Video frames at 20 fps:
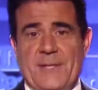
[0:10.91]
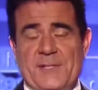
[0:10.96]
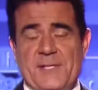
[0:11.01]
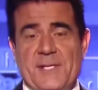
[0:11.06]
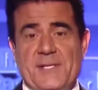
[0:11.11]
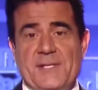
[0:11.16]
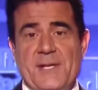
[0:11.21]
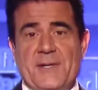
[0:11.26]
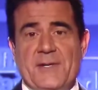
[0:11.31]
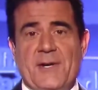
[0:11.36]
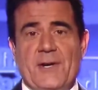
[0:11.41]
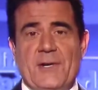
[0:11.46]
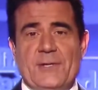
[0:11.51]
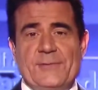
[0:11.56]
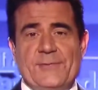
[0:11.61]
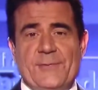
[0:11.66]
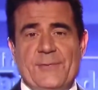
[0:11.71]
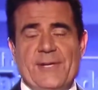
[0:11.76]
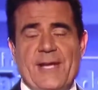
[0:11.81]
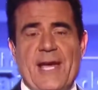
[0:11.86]
J6 now
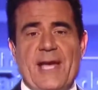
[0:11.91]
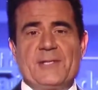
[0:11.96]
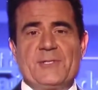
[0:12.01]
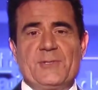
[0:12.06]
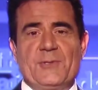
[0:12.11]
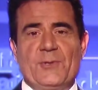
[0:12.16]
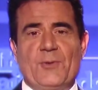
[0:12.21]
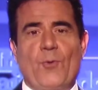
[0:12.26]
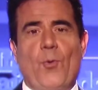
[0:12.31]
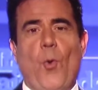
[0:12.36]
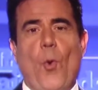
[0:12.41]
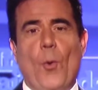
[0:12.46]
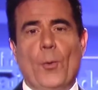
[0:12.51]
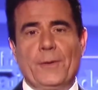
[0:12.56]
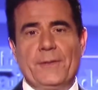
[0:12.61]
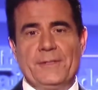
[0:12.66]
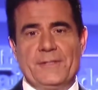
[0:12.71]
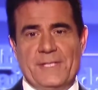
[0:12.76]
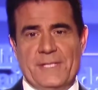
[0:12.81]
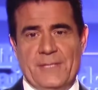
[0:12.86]
calls for a national
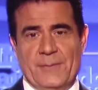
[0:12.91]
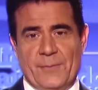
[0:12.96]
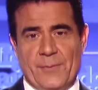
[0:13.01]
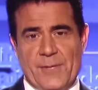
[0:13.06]
quarantine.